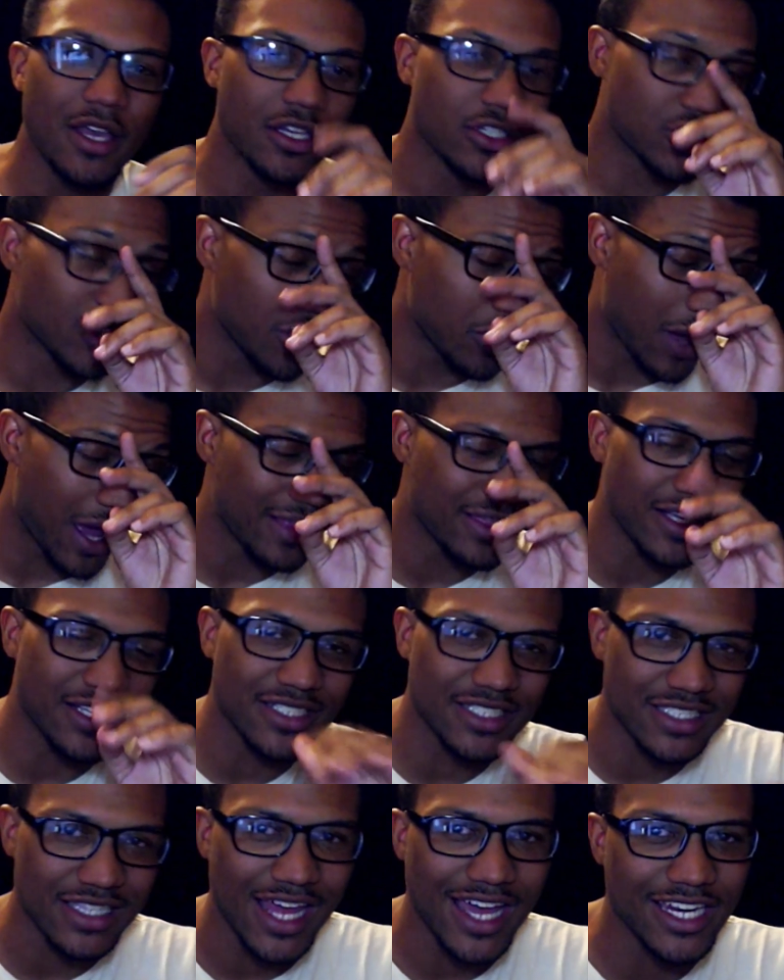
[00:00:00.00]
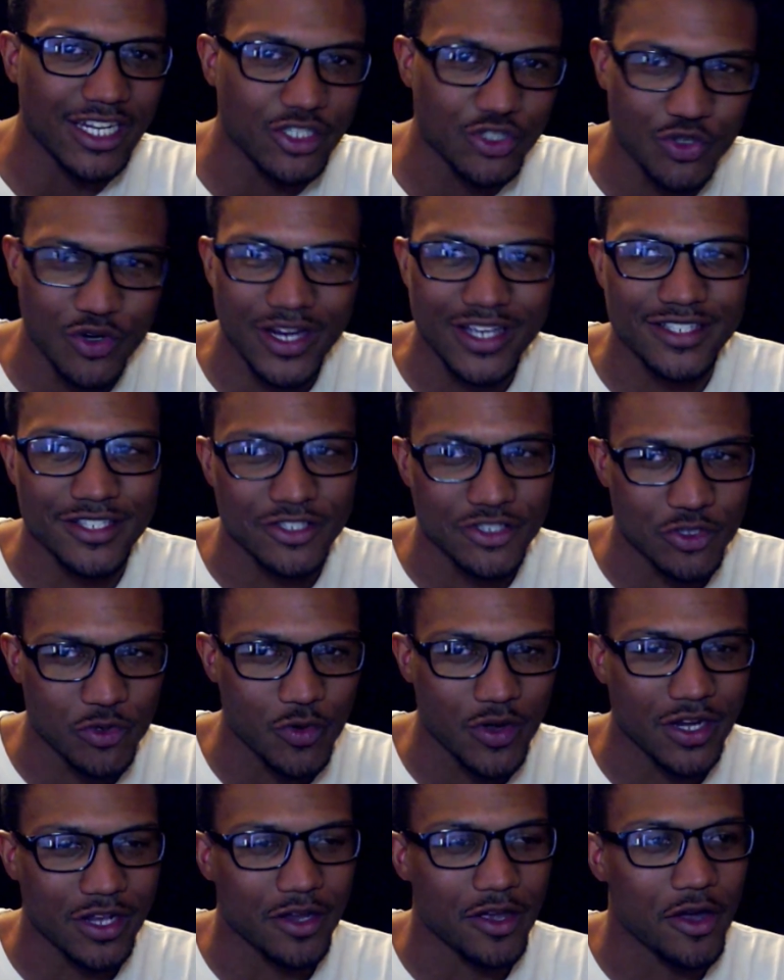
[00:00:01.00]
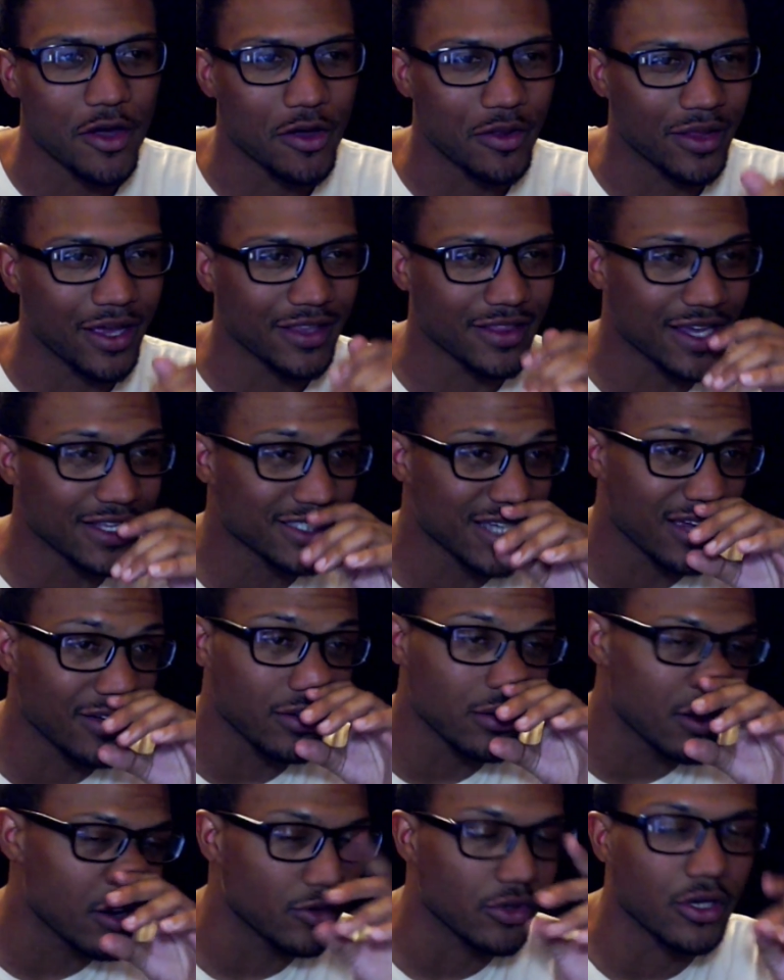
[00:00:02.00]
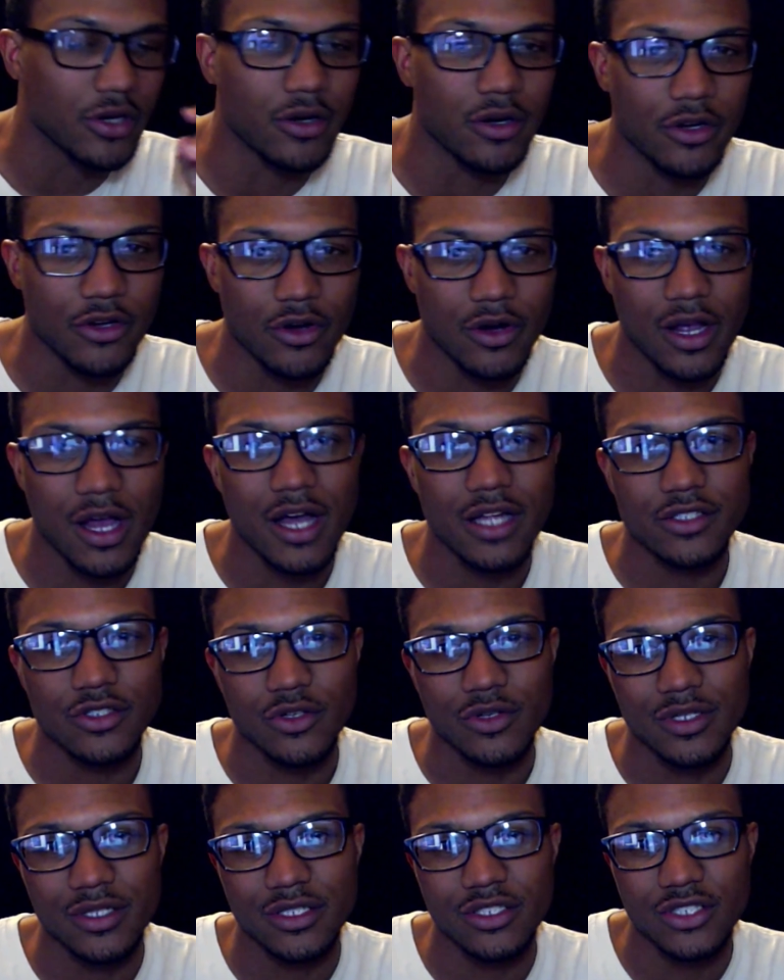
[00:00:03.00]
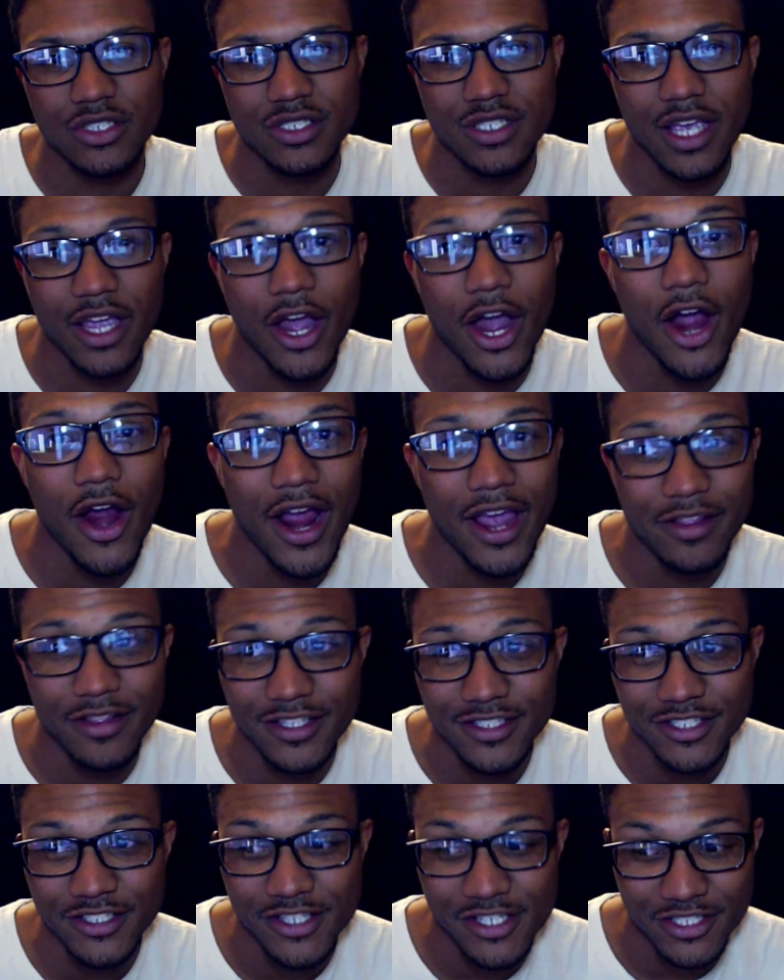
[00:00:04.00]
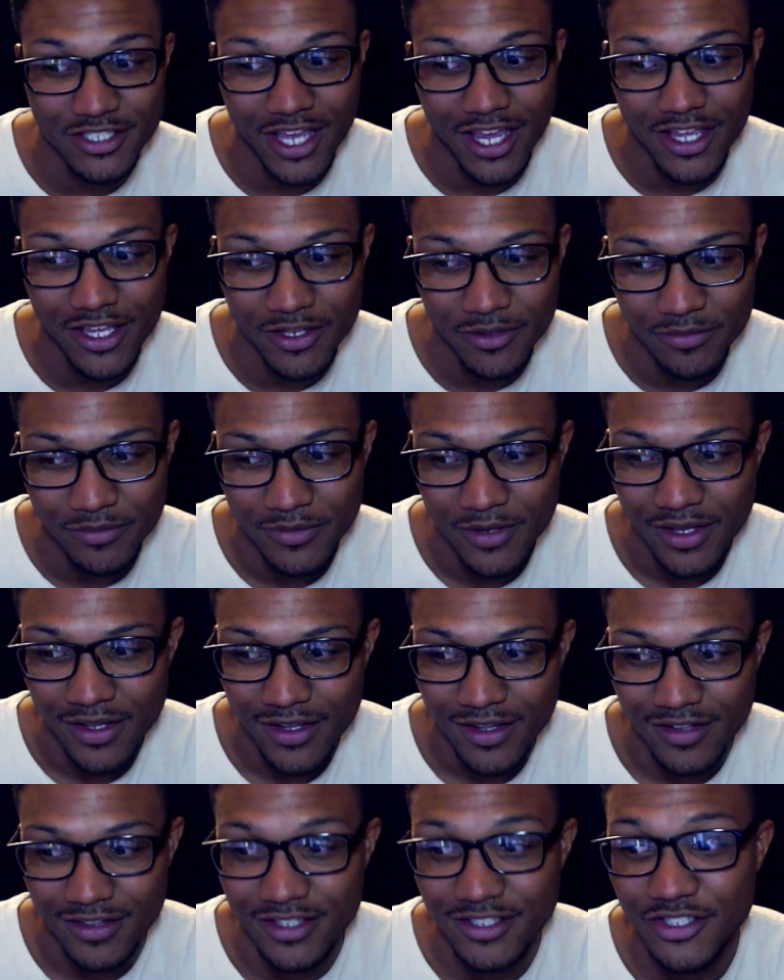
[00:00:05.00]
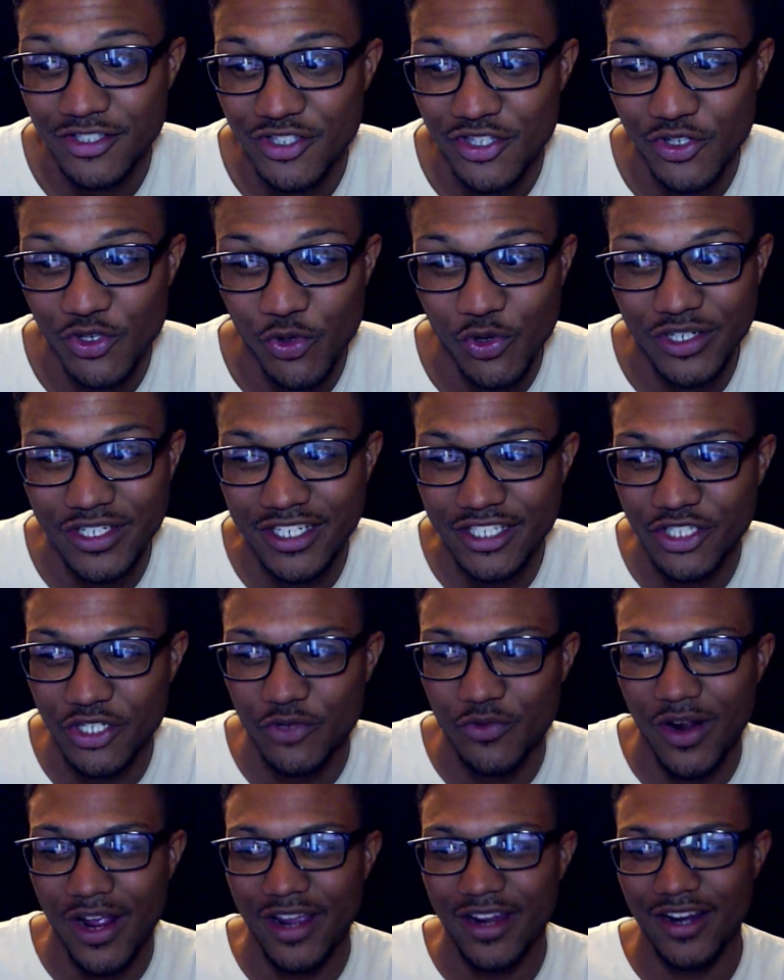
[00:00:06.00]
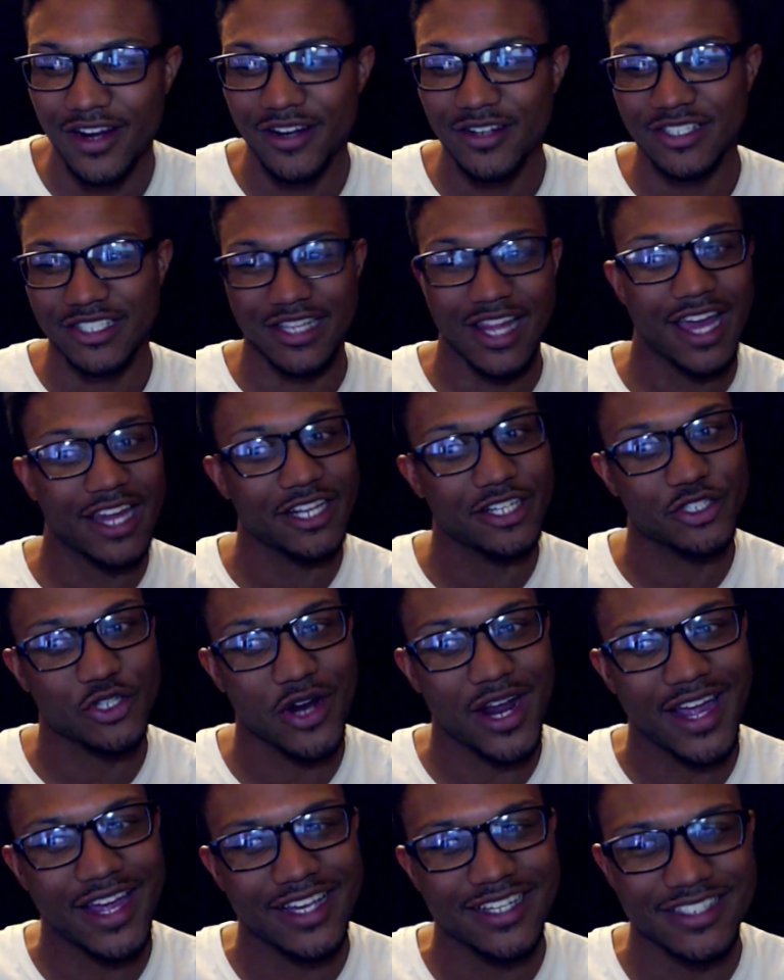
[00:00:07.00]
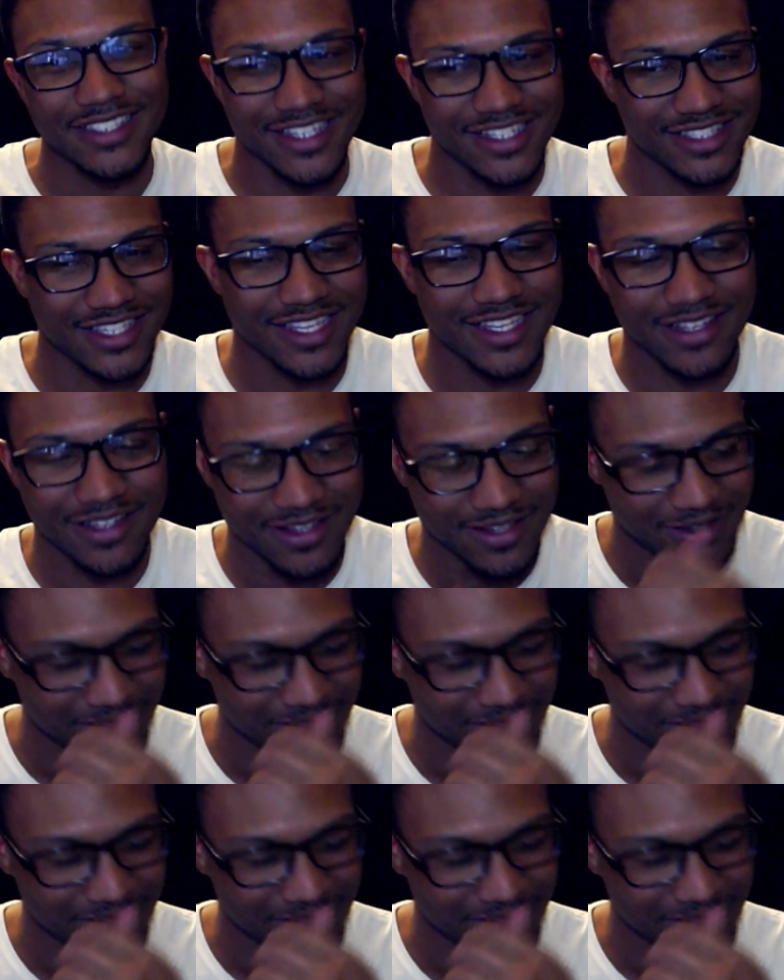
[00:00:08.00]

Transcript: So I think sliding trays is the way to go. Like, that's how you know your console is just like, all right, this is the second, this is the new edition right here, sliding trays, that's it.